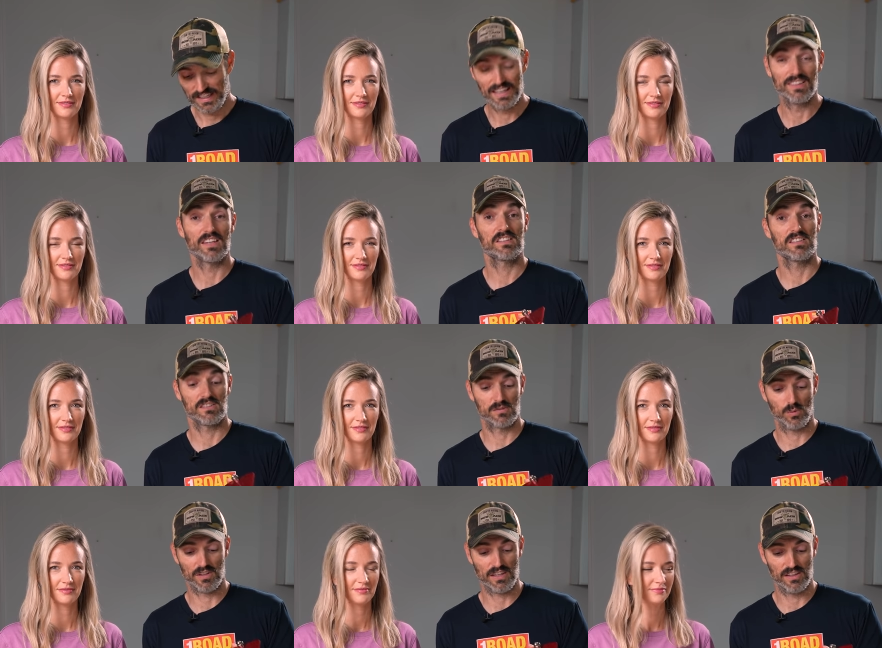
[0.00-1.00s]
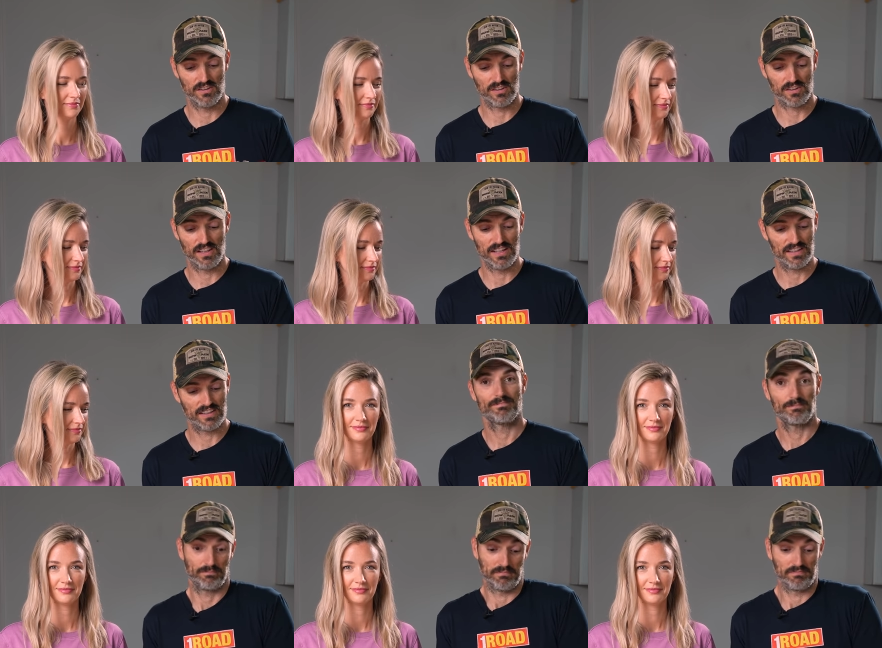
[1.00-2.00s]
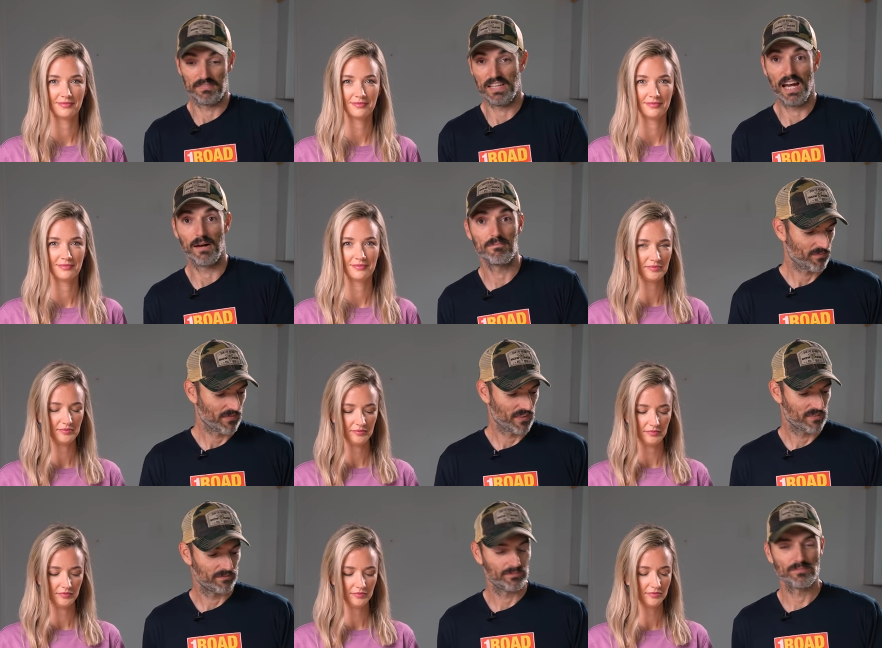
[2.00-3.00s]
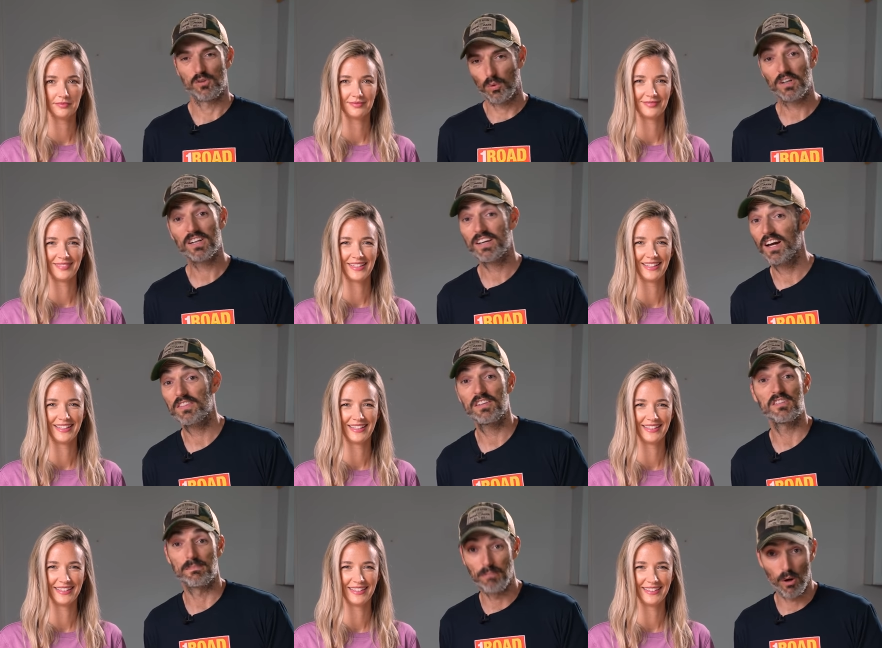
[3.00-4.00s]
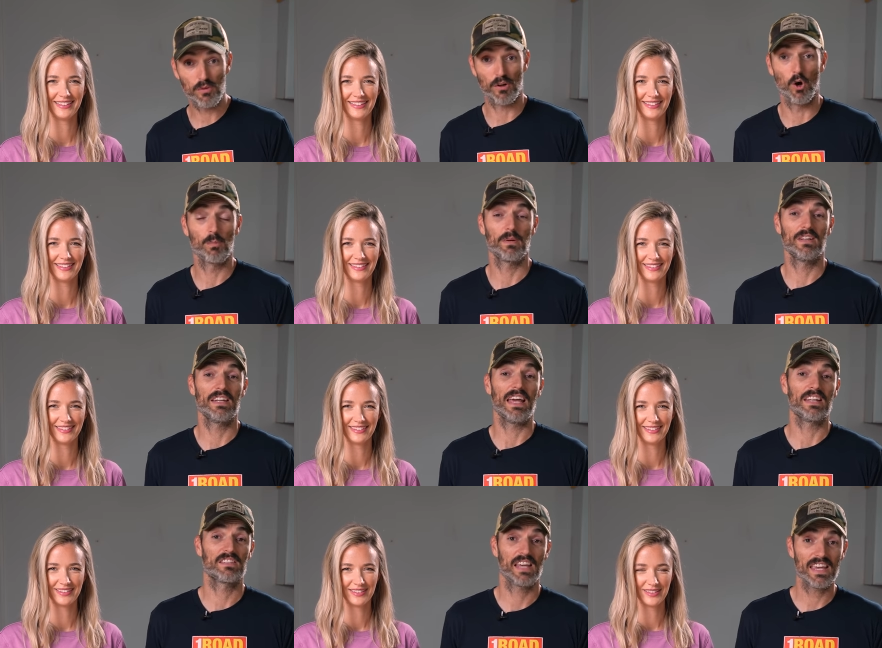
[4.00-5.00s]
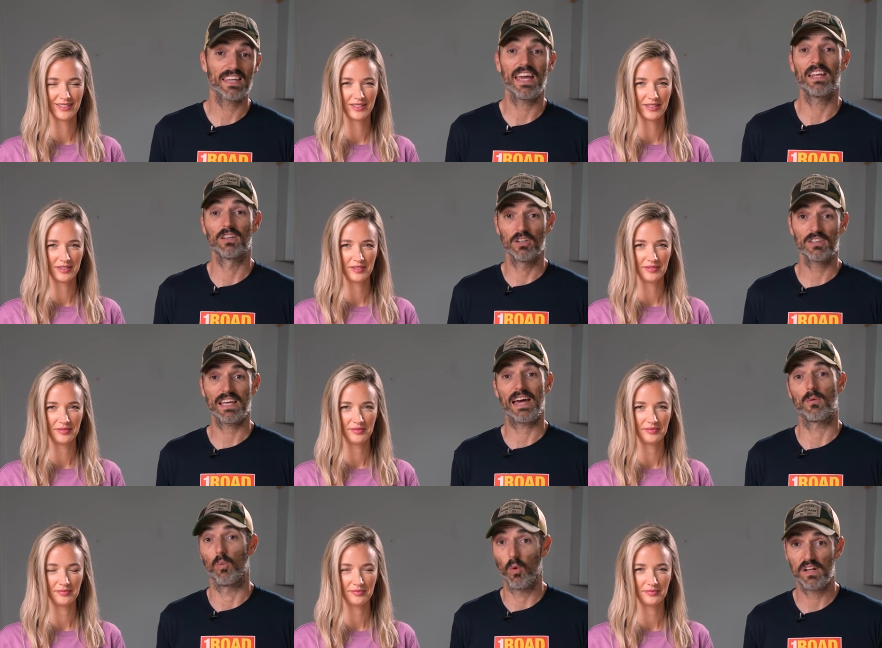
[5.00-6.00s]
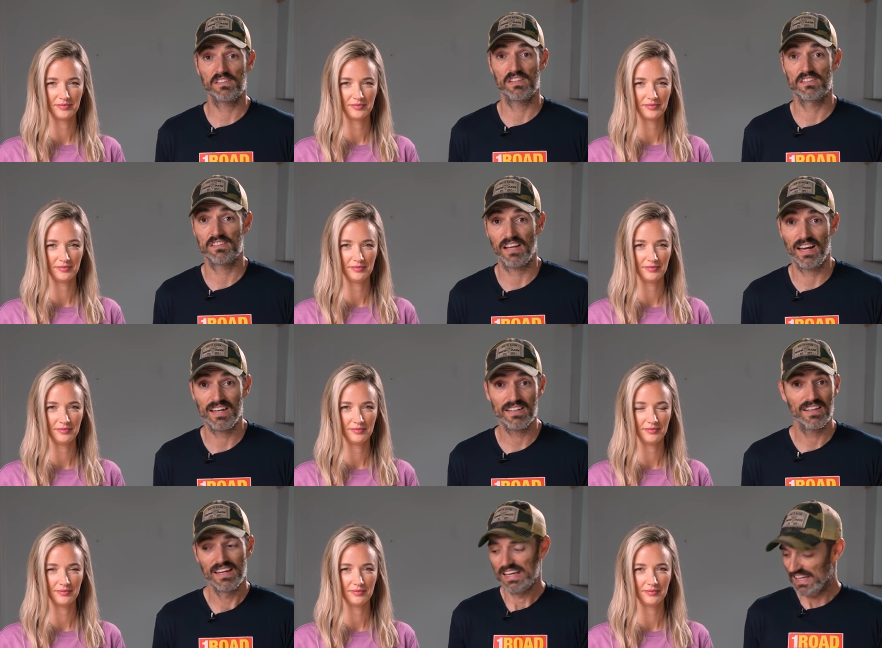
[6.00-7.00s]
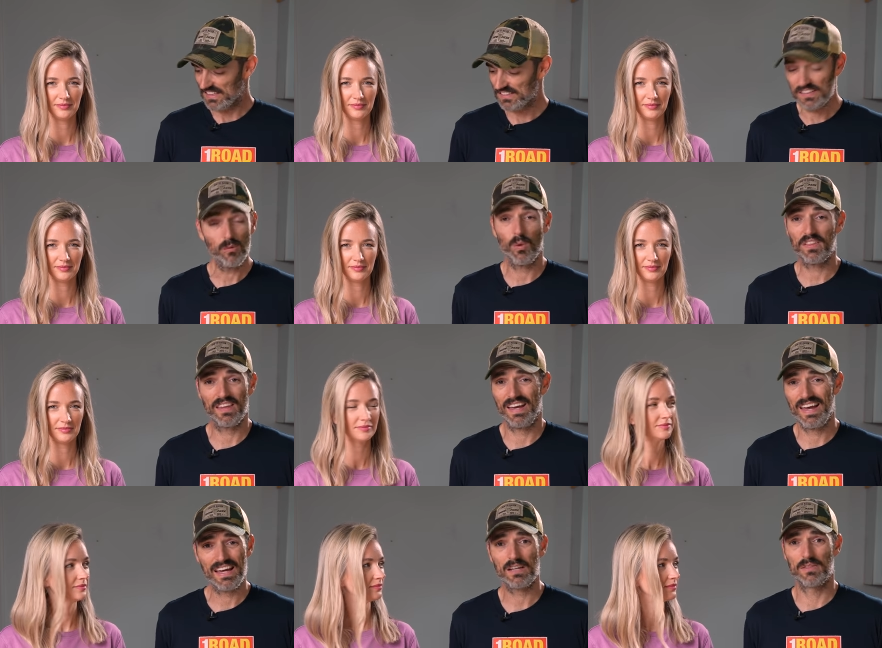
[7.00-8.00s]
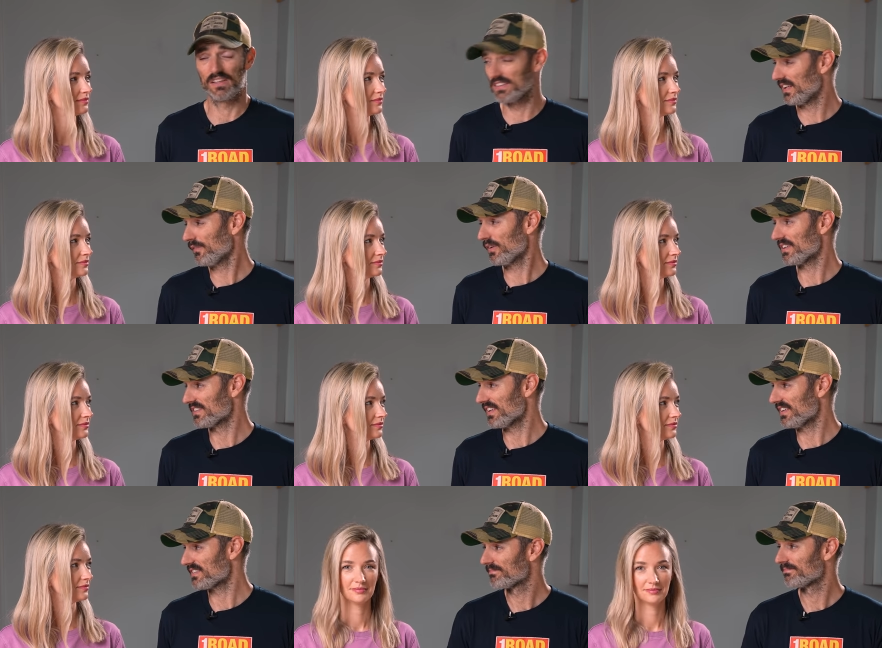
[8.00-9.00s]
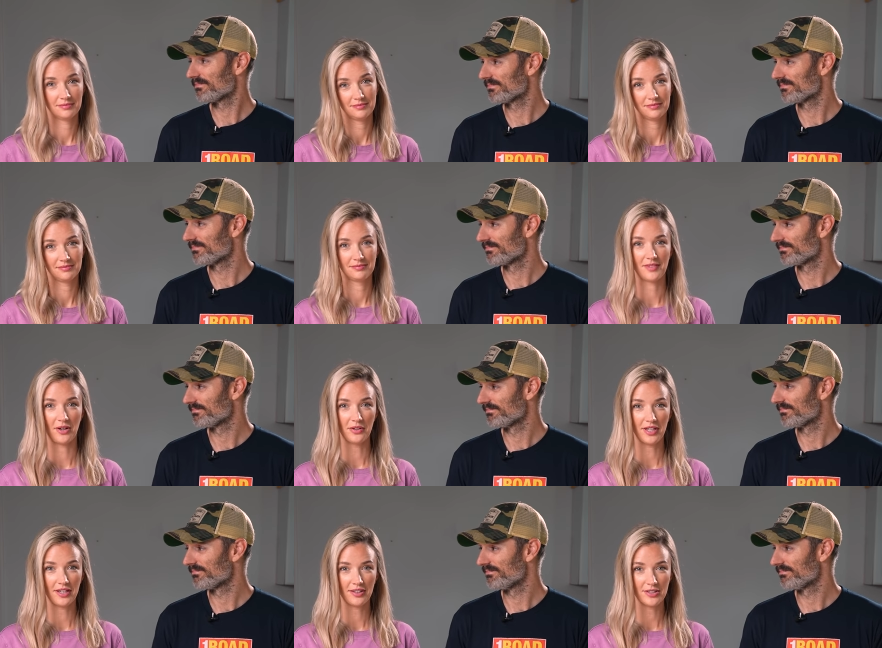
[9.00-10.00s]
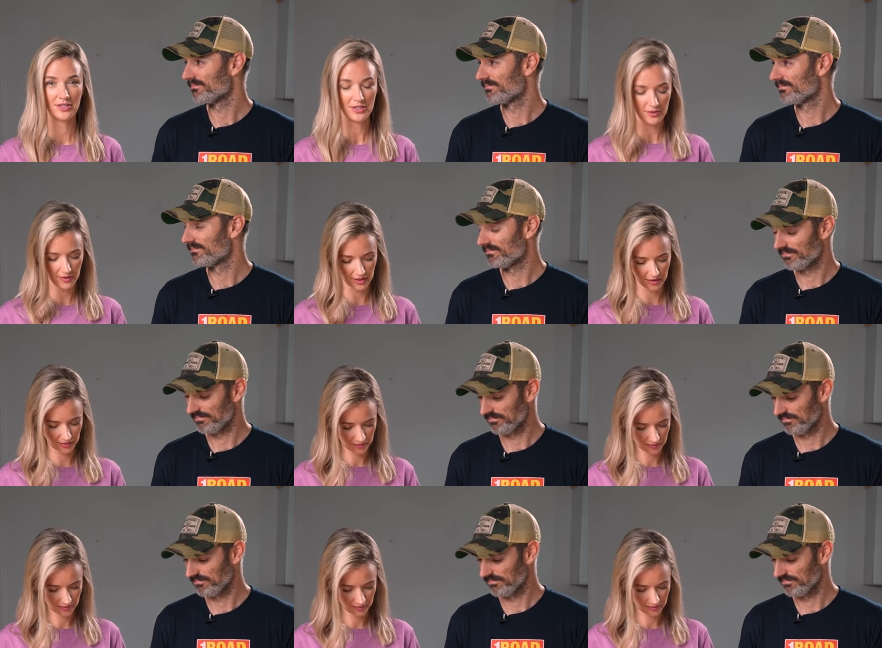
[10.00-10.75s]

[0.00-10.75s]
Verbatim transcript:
Speaker 1: And this is what they look like. Yeah. So we're gonna cut these both open and take a look at what's inside and see what the heck the difference is.
Speaker 2: Okay, let's do it.